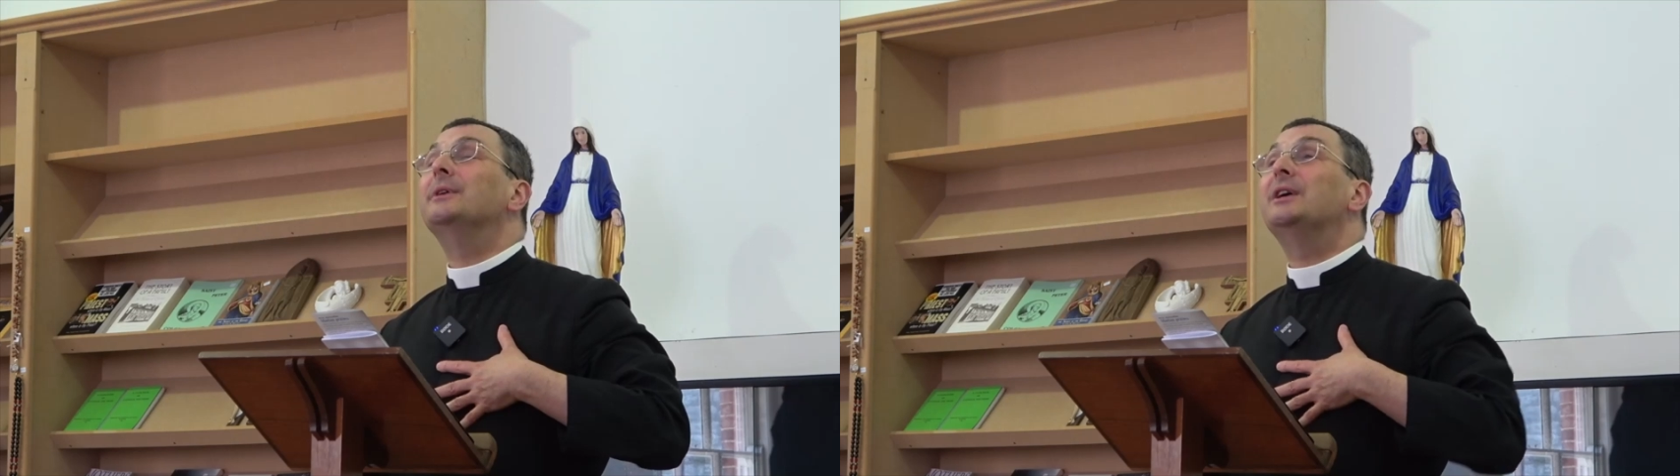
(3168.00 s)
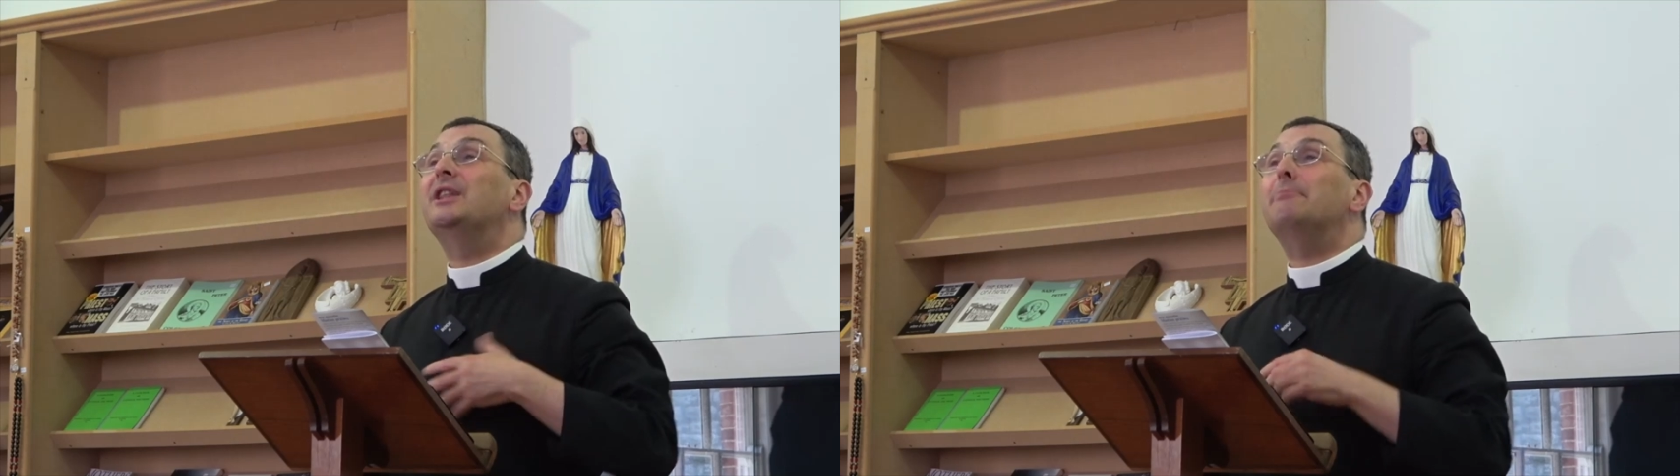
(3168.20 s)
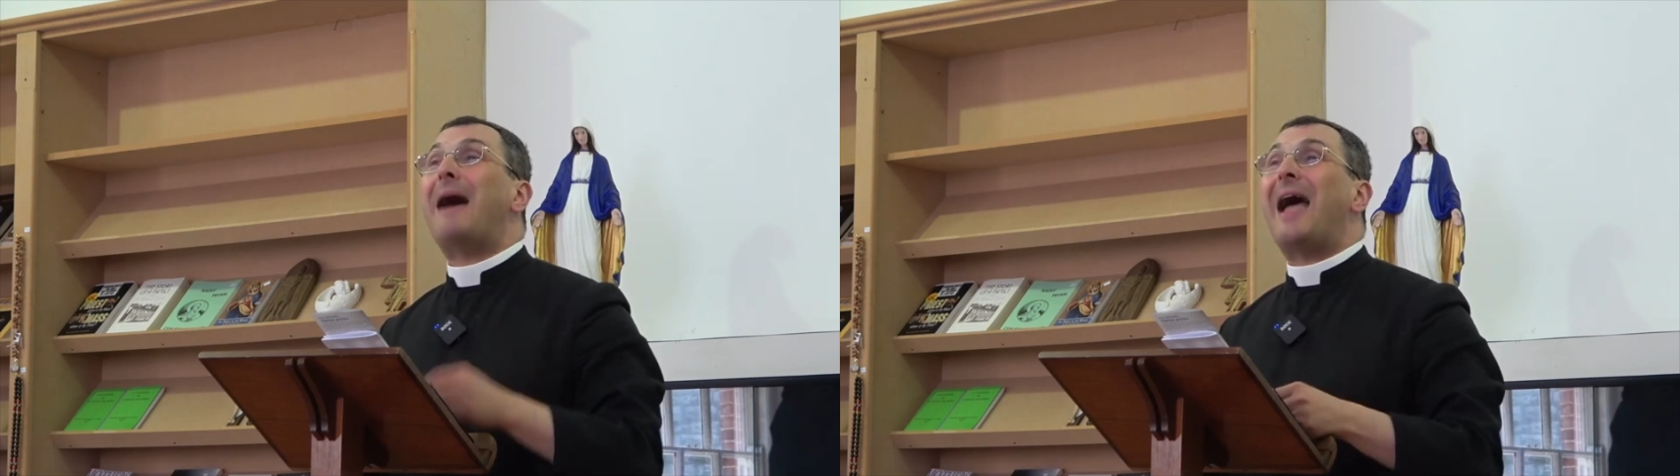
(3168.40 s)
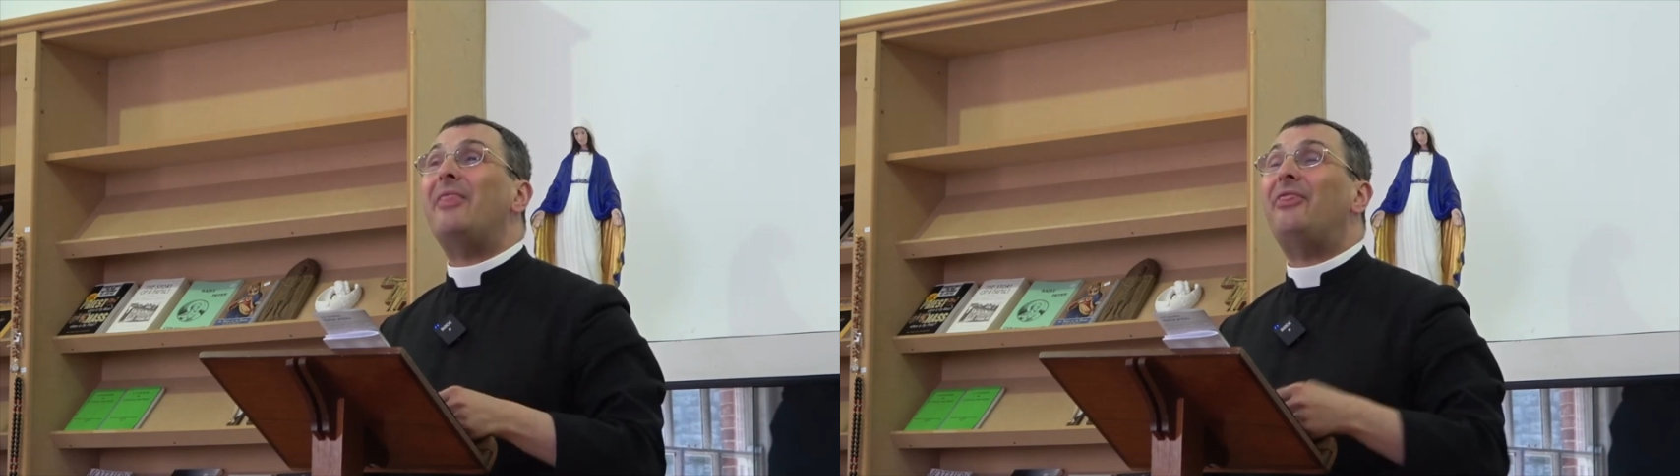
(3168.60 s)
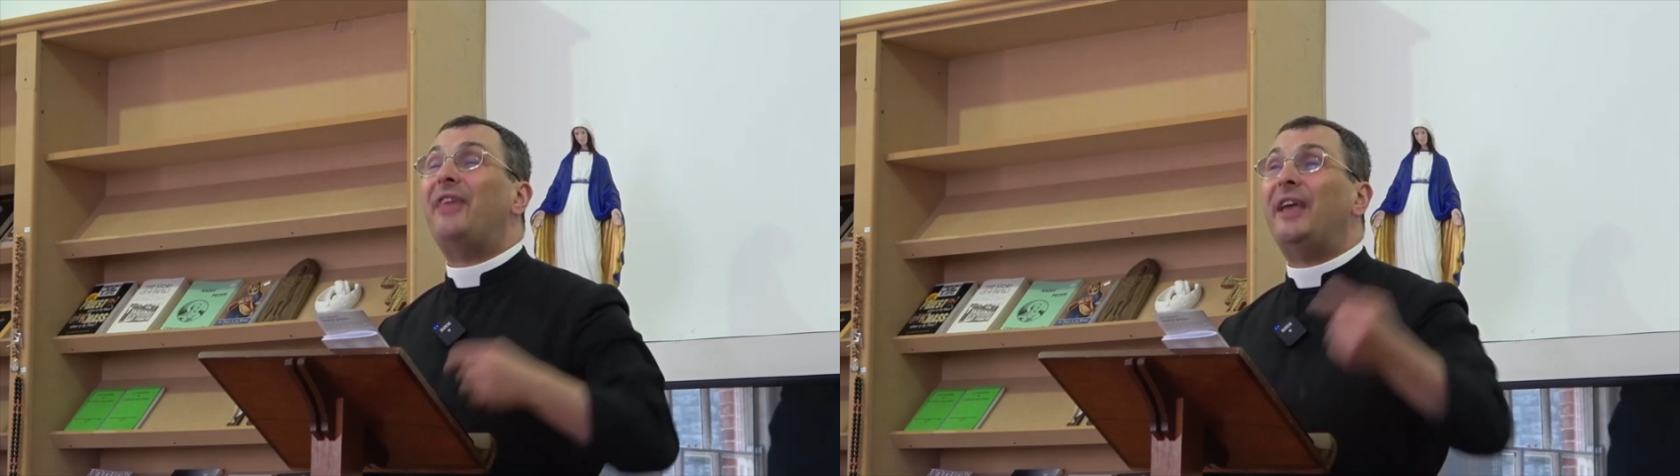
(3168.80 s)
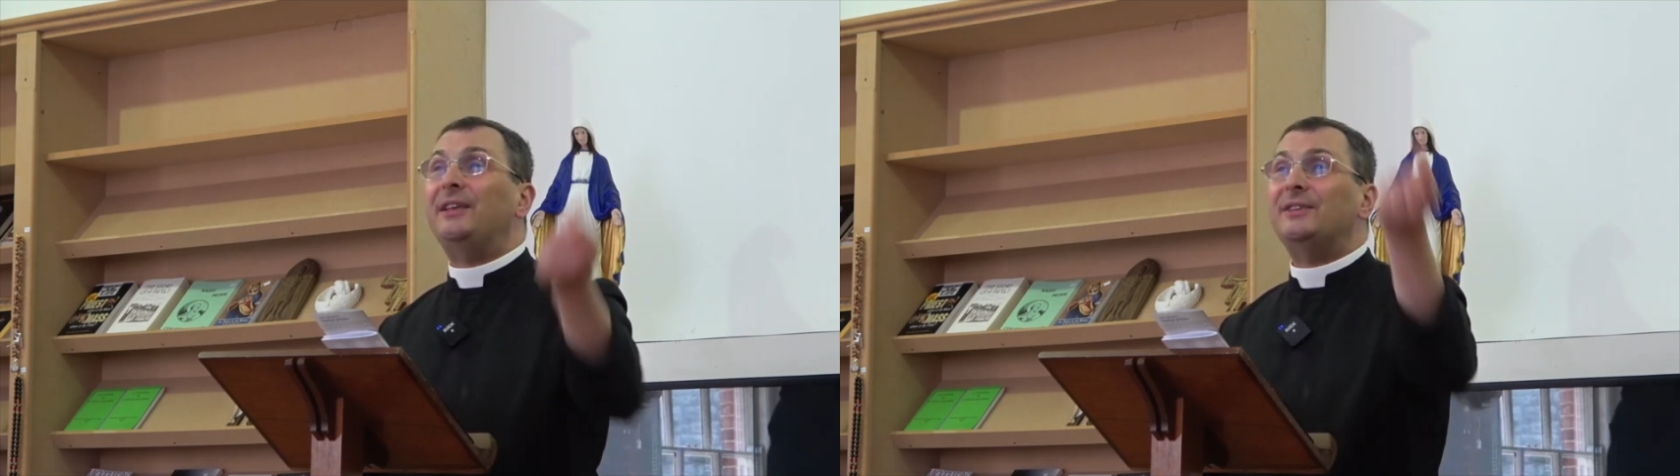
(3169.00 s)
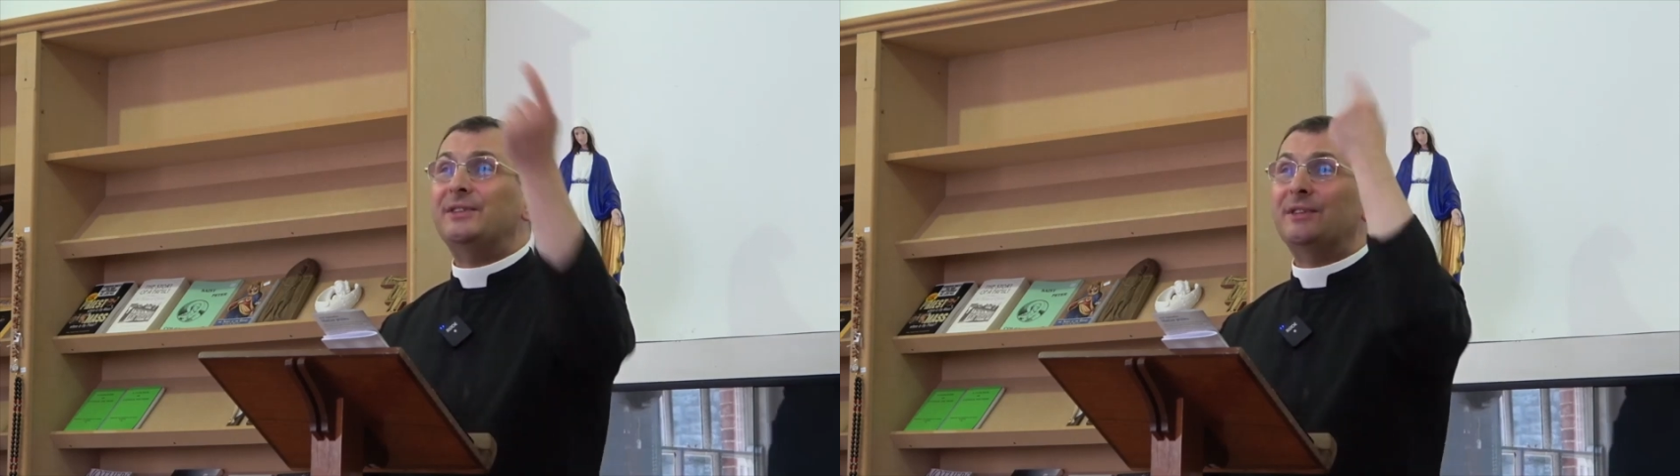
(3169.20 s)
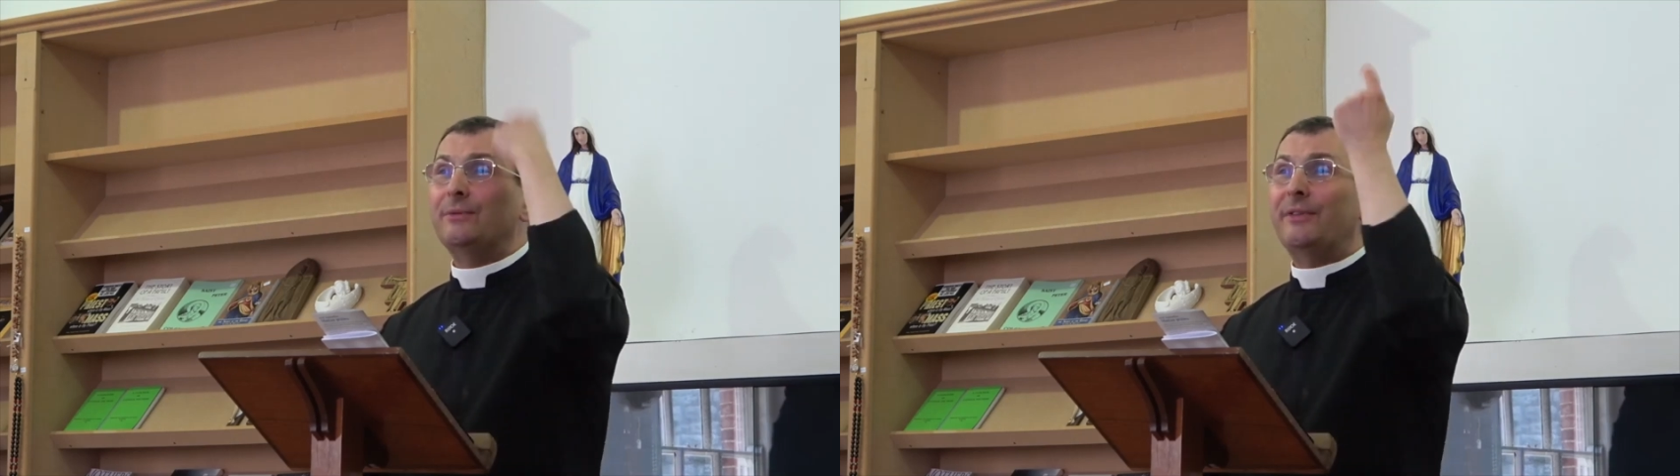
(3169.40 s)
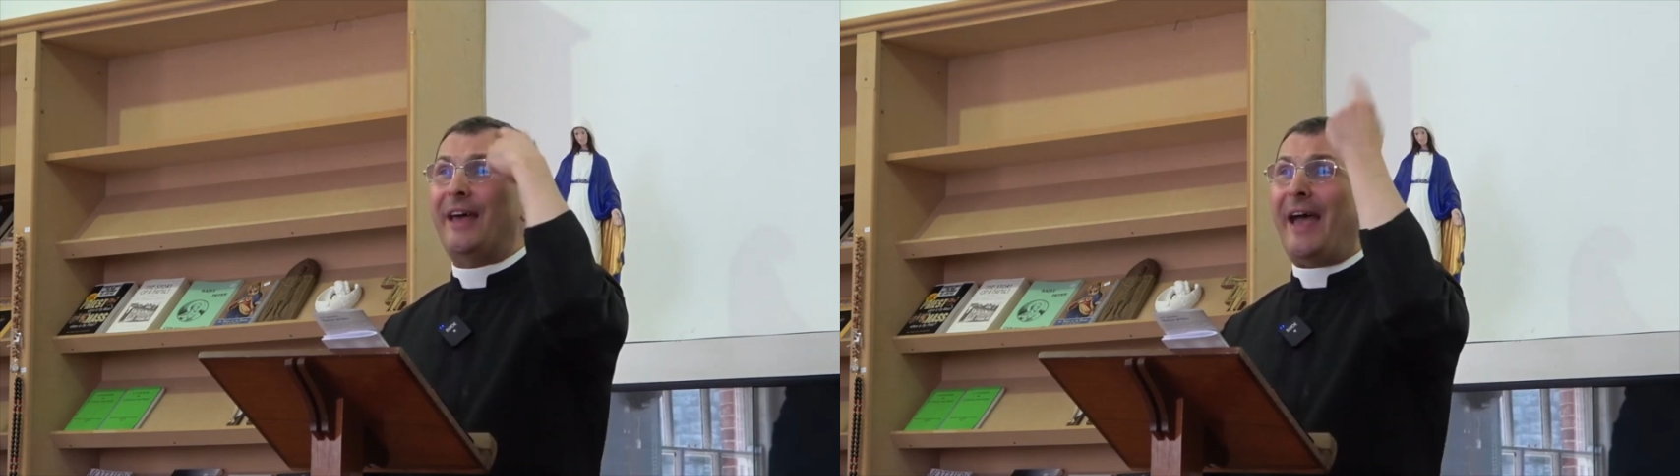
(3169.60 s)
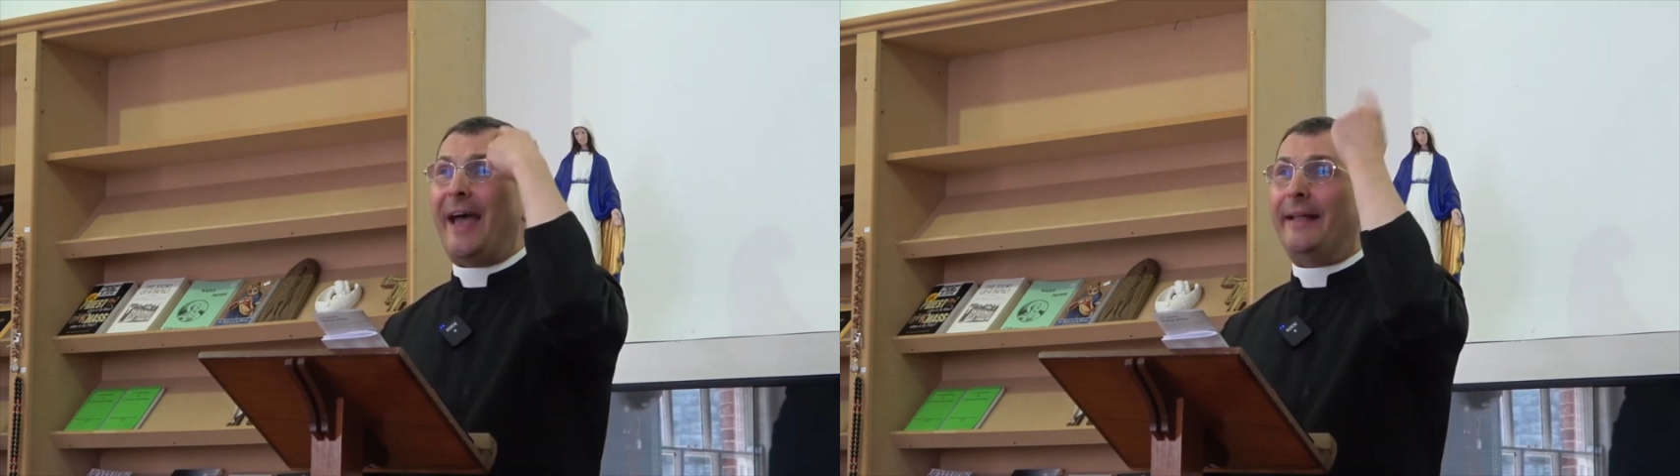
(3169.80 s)
The man thinks with the
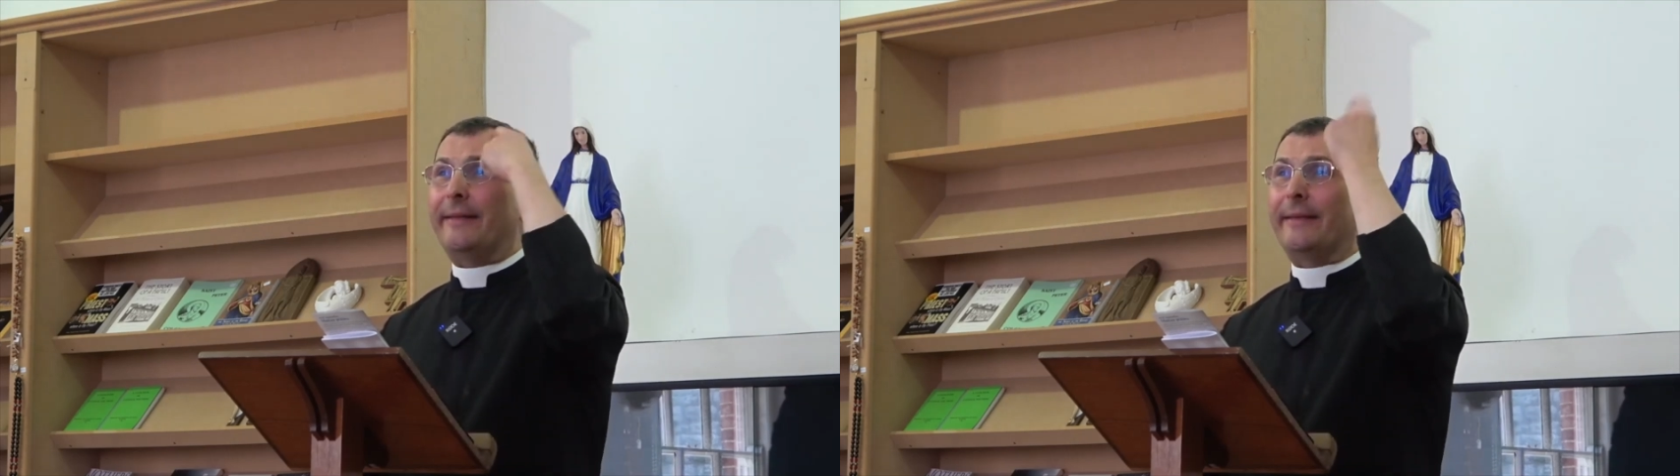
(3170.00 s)
head.